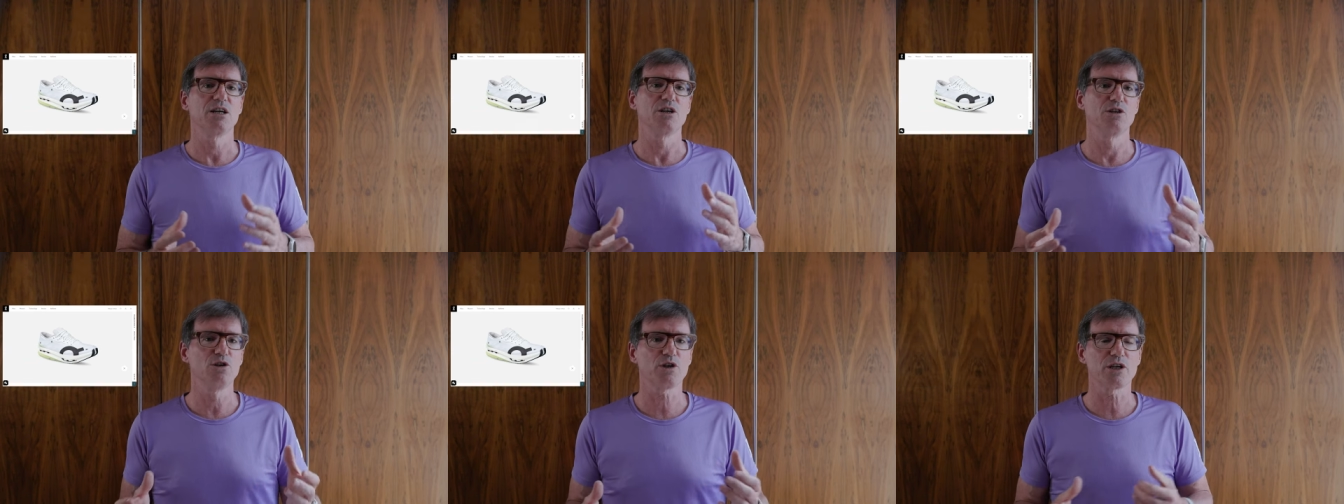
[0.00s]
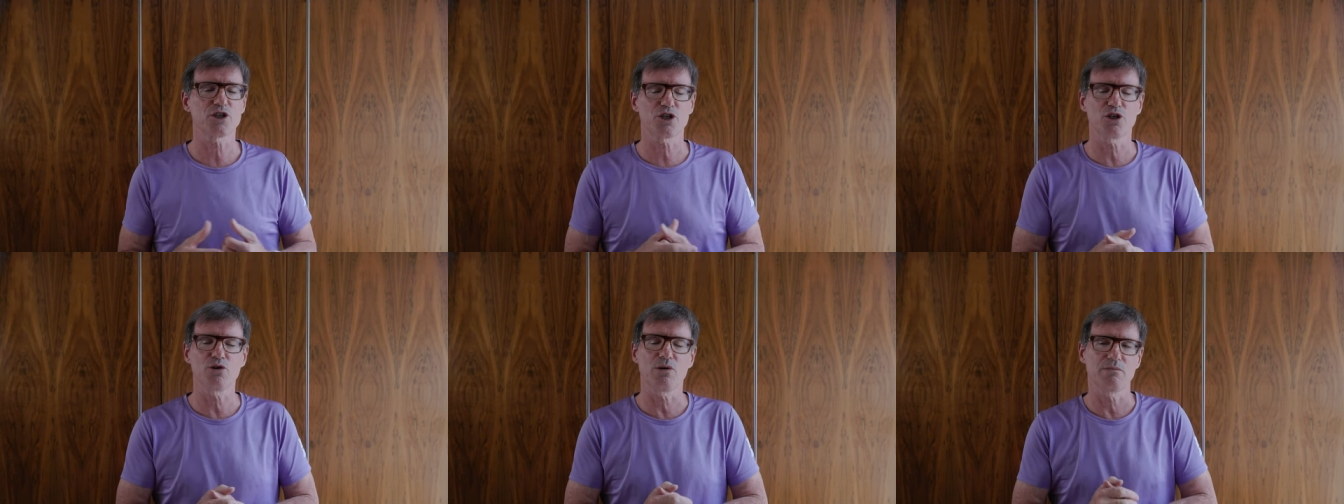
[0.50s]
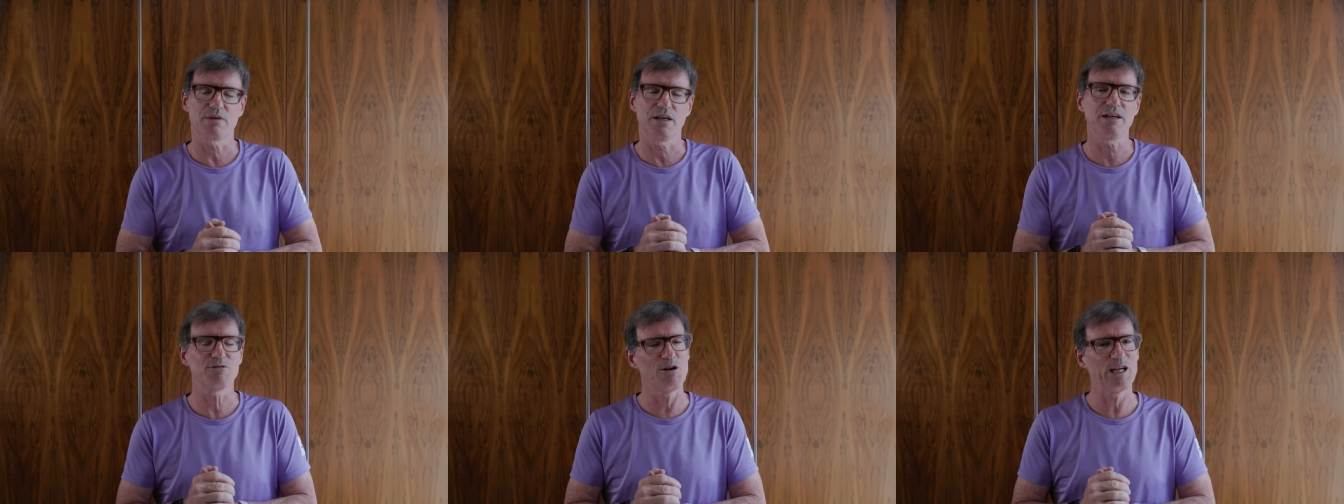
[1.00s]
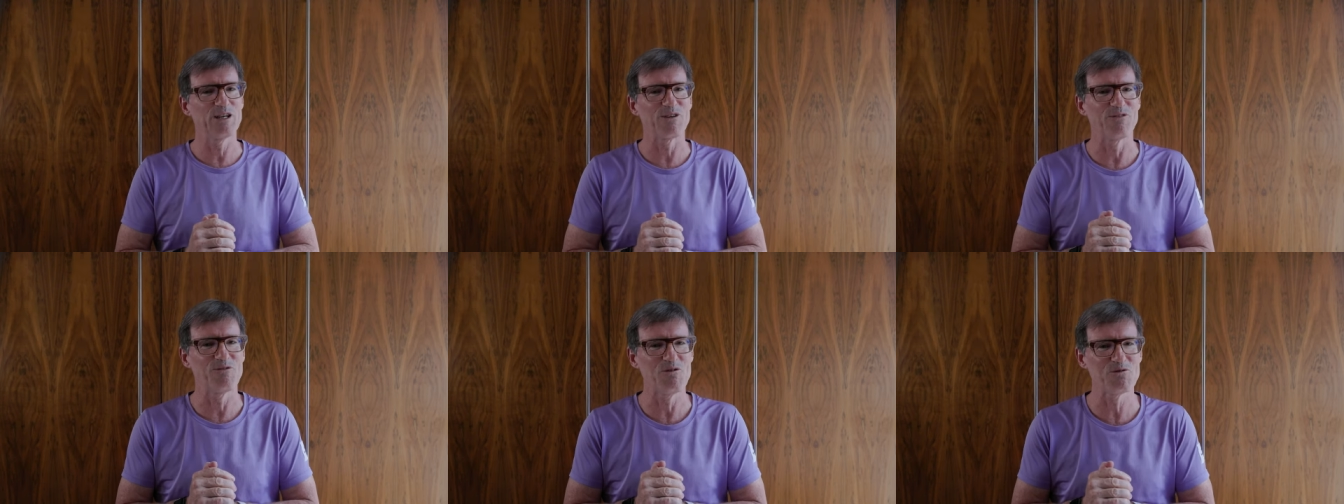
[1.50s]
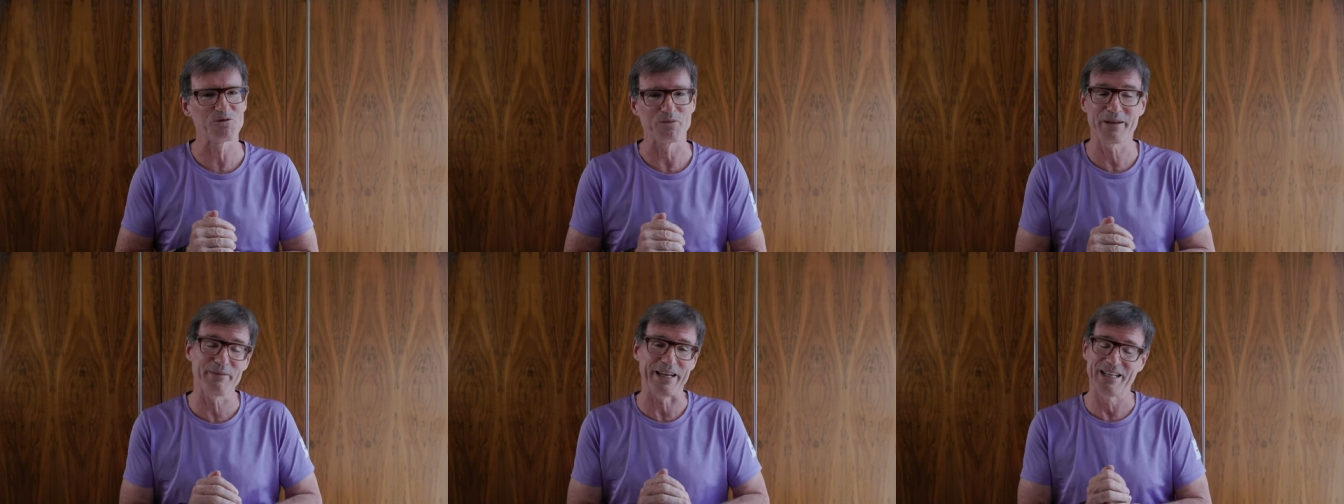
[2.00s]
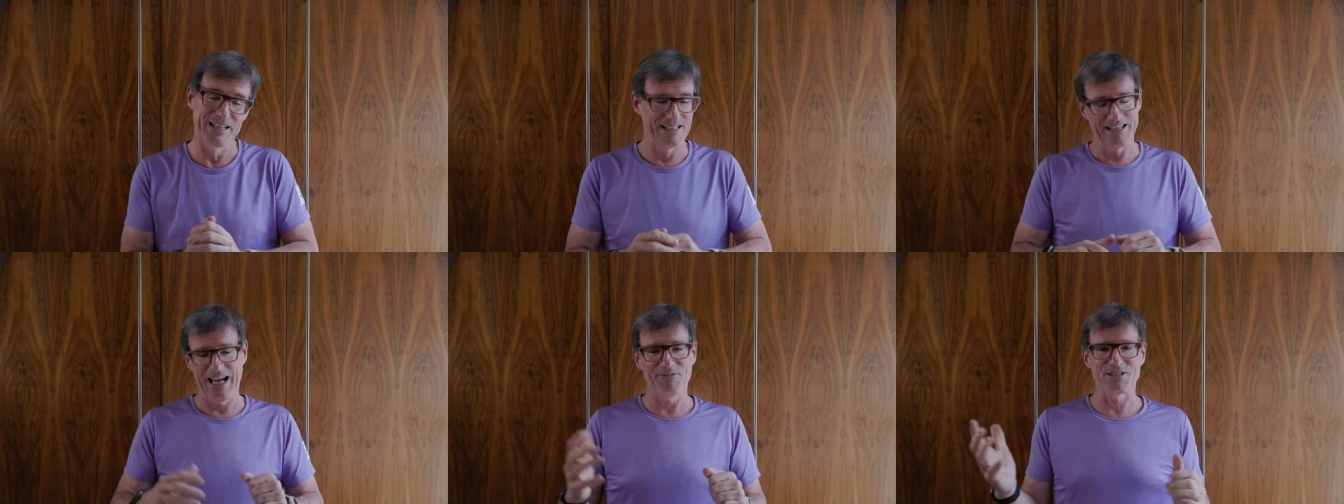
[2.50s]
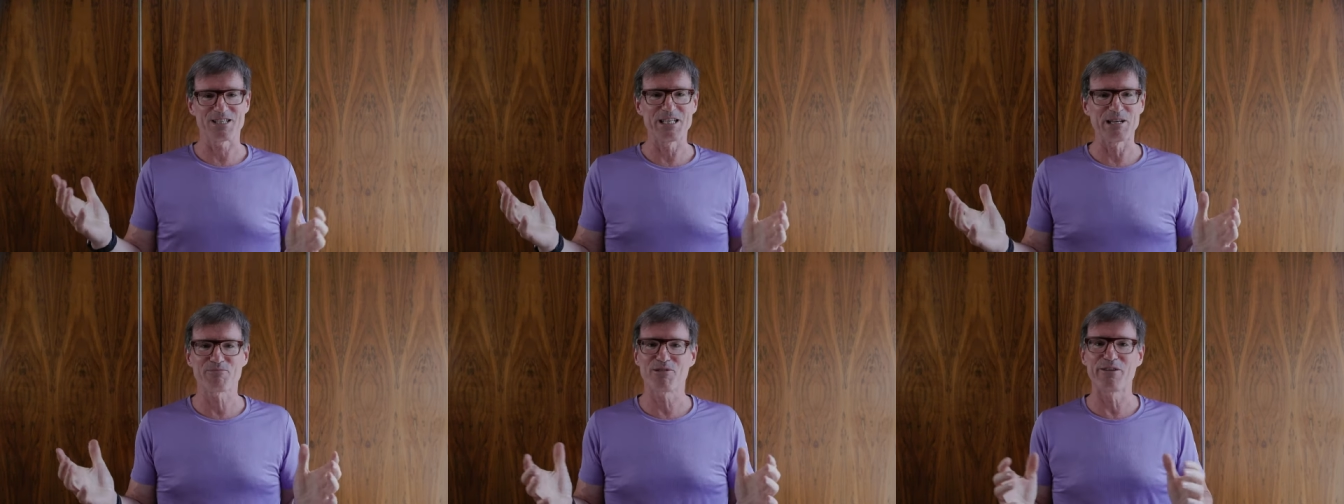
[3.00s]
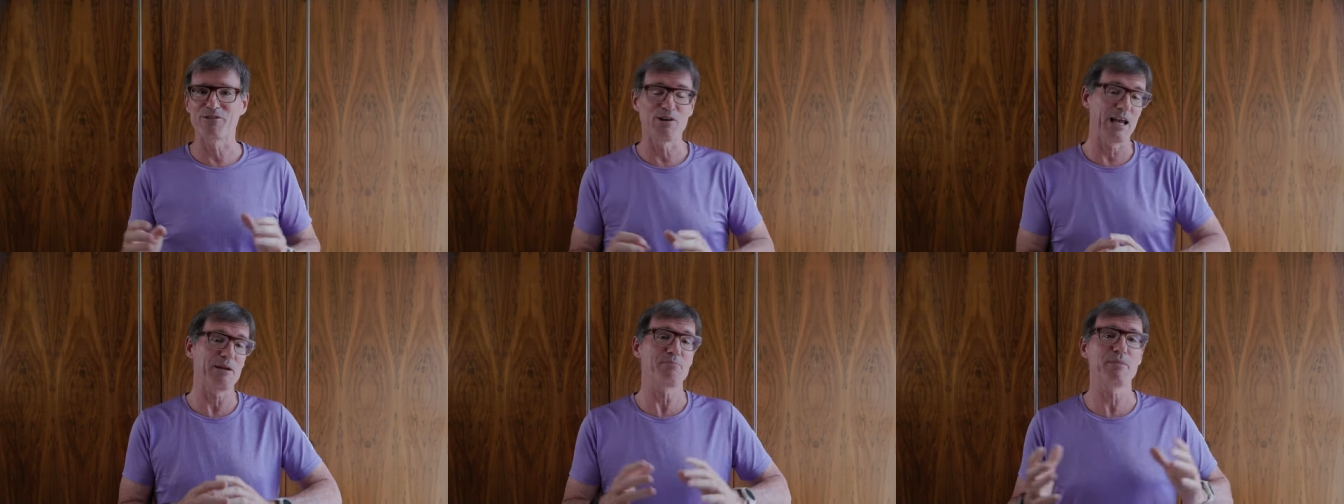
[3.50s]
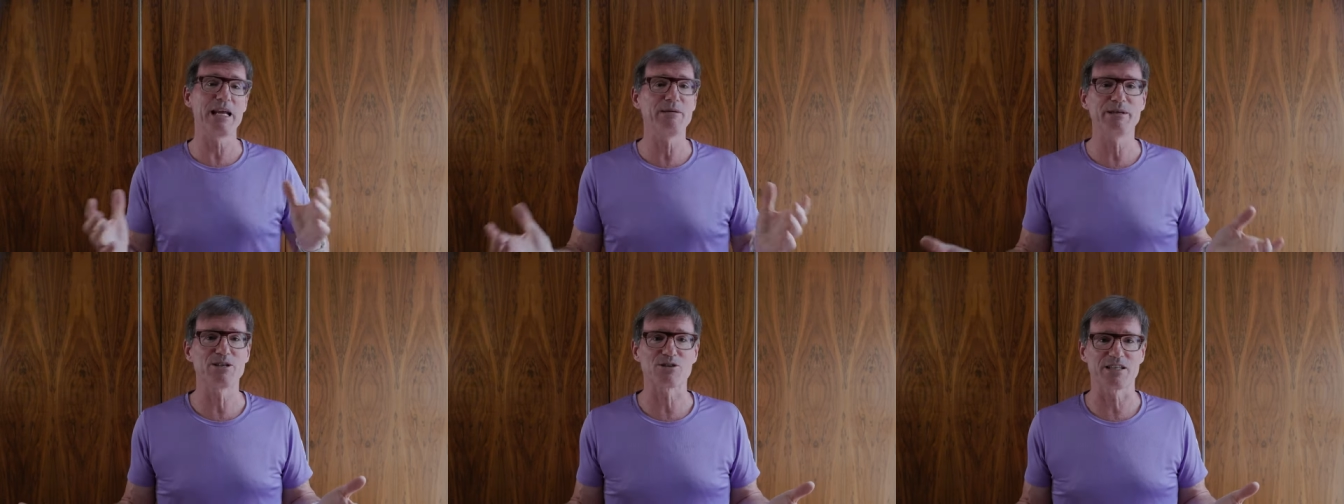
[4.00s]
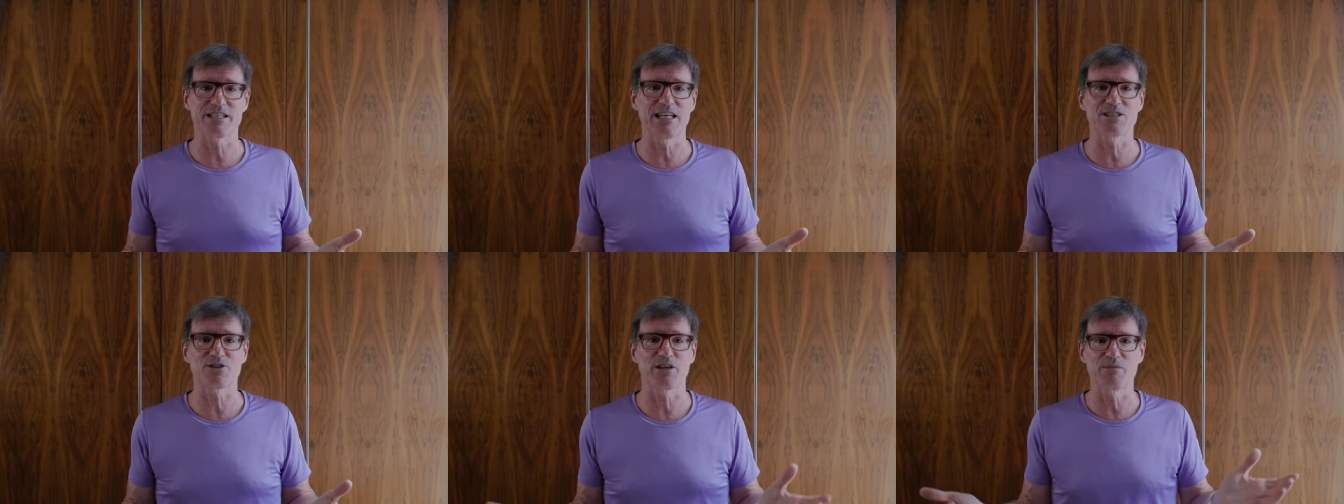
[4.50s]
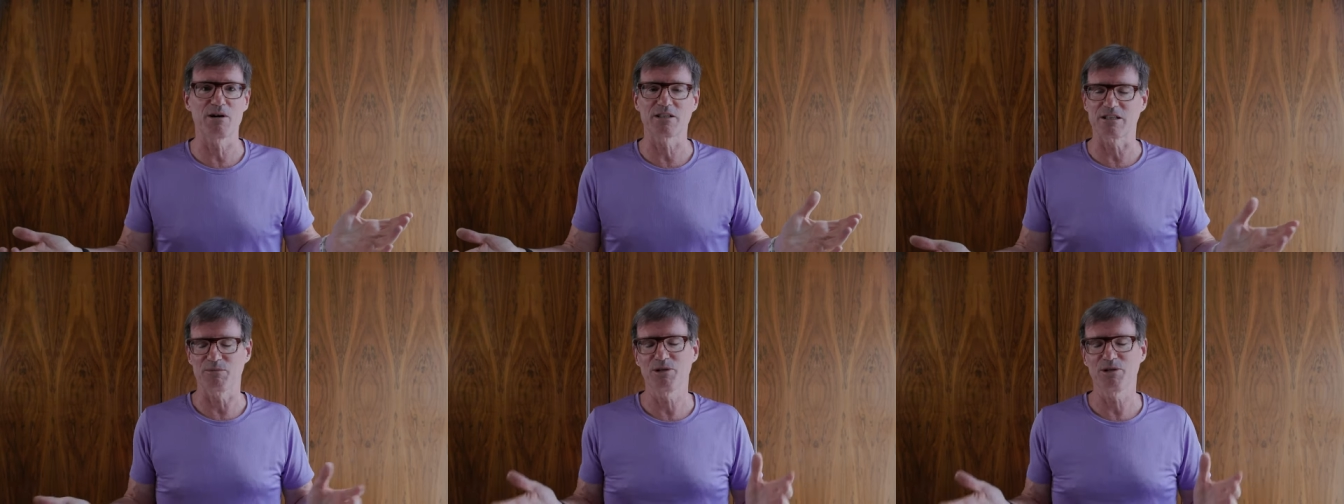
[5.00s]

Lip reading: looking shoe. I'm kind of looking forward to it. Anyway, have a sneak preview. It may be just a tester they mocked up.